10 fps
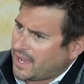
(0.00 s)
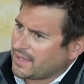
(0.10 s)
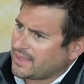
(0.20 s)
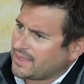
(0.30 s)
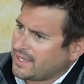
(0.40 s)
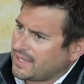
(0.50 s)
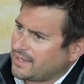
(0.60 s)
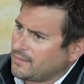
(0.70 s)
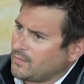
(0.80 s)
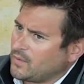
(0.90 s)
I think
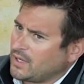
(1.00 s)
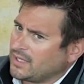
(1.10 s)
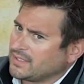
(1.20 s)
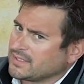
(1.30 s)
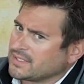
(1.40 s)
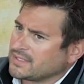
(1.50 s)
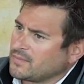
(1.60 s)
it was,